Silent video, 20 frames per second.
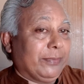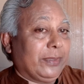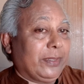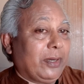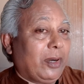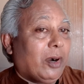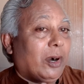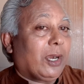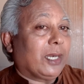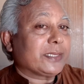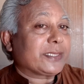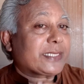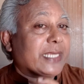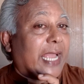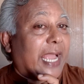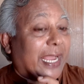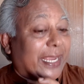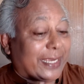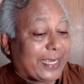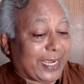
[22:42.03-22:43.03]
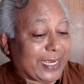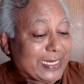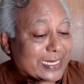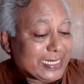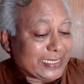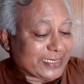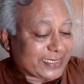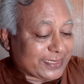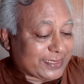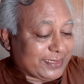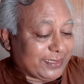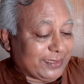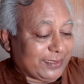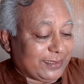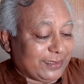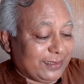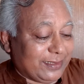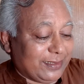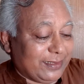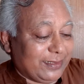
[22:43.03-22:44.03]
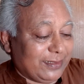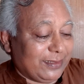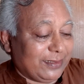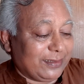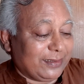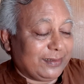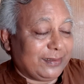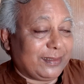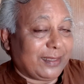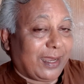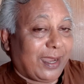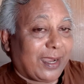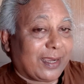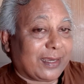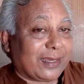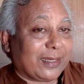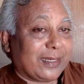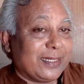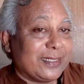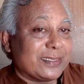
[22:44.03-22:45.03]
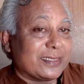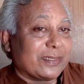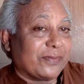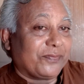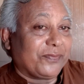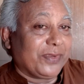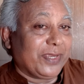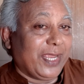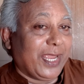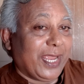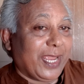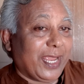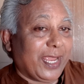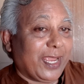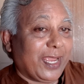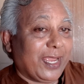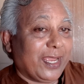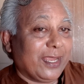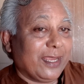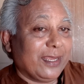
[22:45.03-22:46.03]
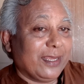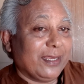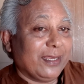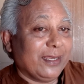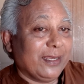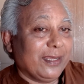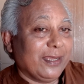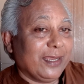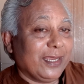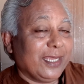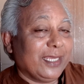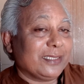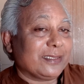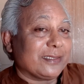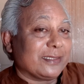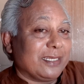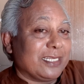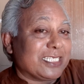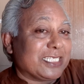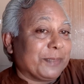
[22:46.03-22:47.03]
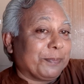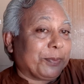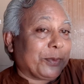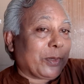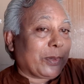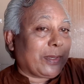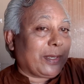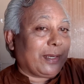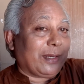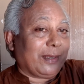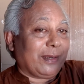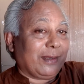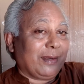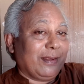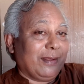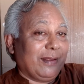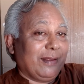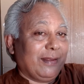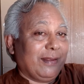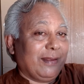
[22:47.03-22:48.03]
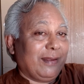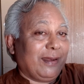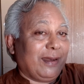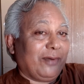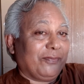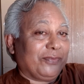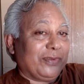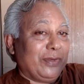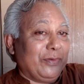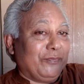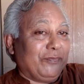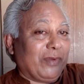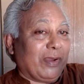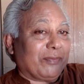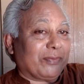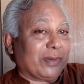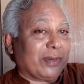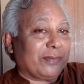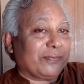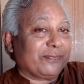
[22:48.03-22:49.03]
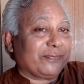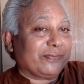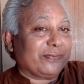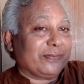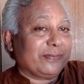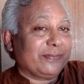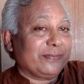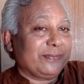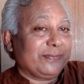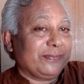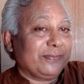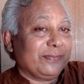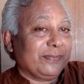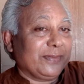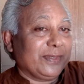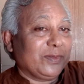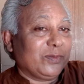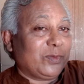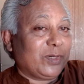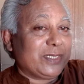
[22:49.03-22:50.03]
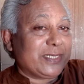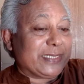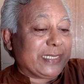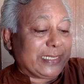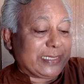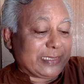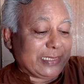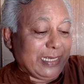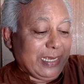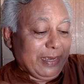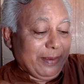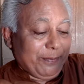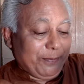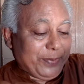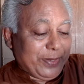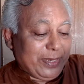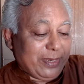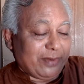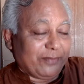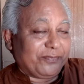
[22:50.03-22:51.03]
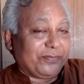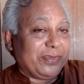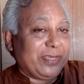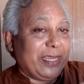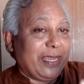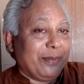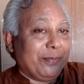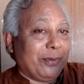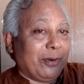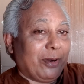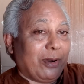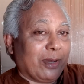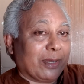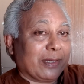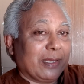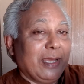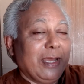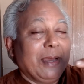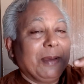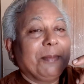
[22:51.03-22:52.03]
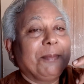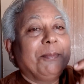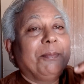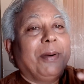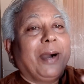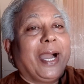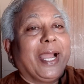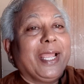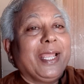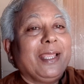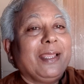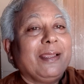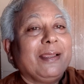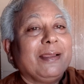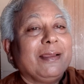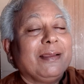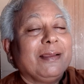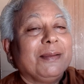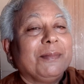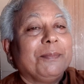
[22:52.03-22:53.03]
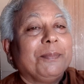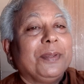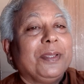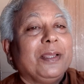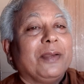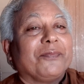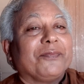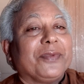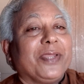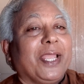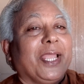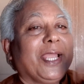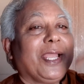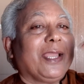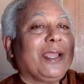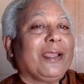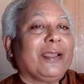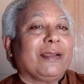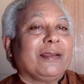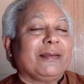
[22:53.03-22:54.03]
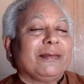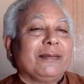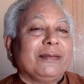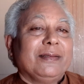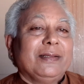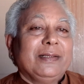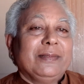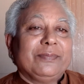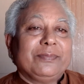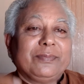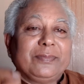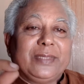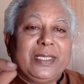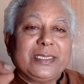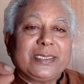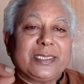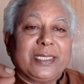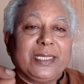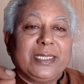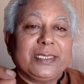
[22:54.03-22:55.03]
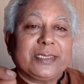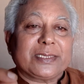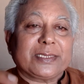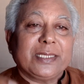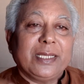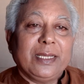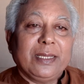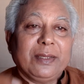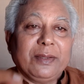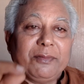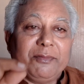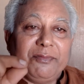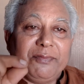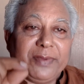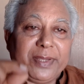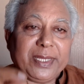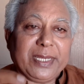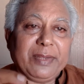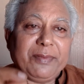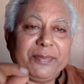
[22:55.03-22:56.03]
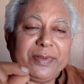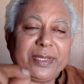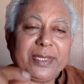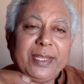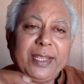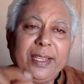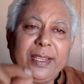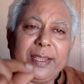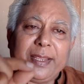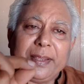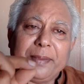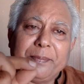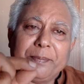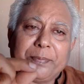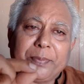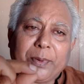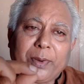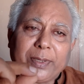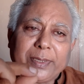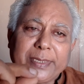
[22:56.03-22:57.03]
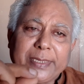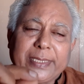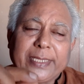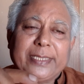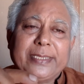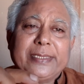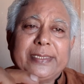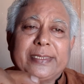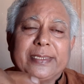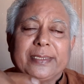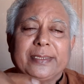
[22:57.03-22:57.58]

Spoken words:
odds against the occurrence of A is reciprocal of in favor of. What is that? P of A bar by P of A. This is very, very important